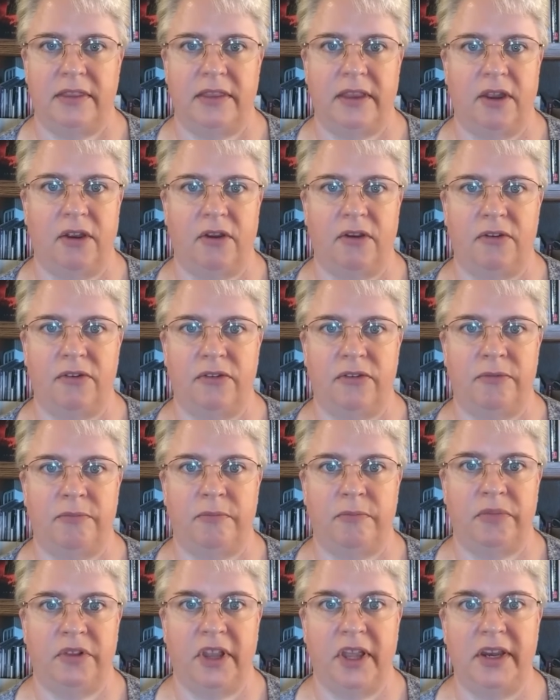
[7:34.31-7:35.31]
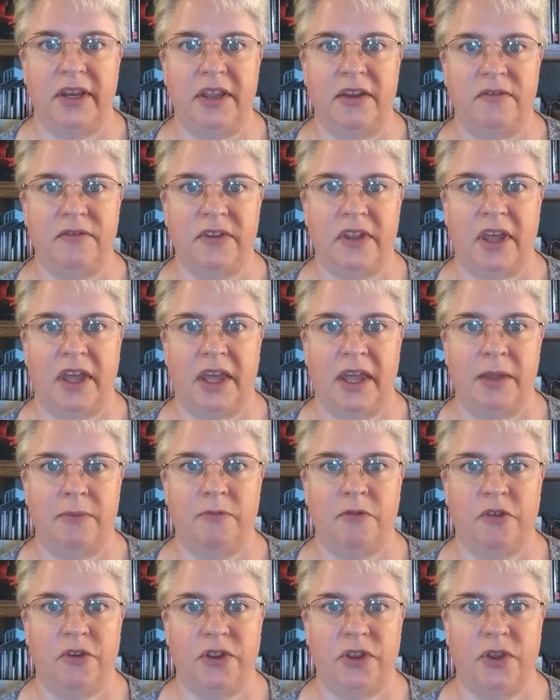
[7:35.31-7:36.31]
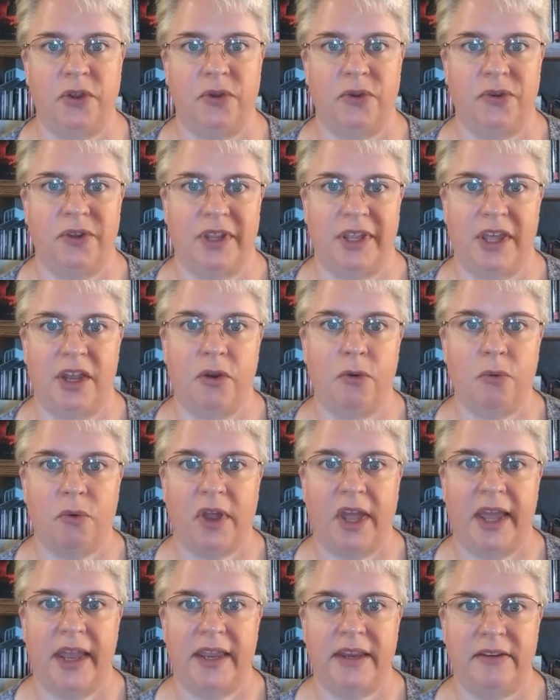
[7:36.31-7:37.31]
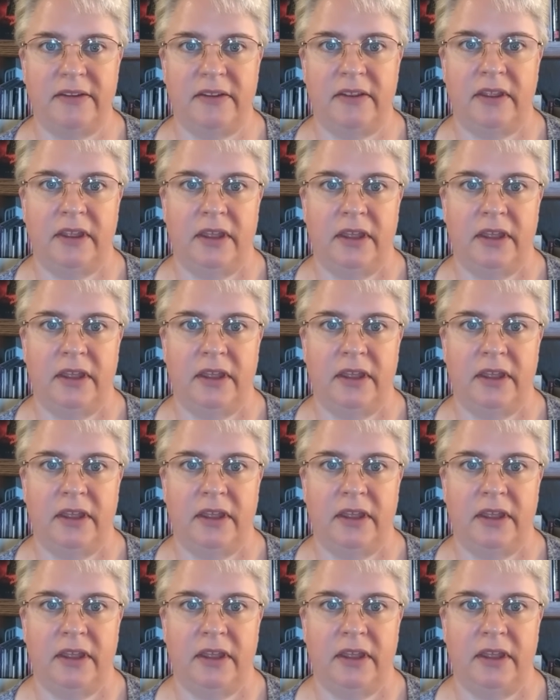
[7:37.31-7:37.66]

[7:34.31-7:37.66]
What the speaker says: There's plenty of time for you to get it right.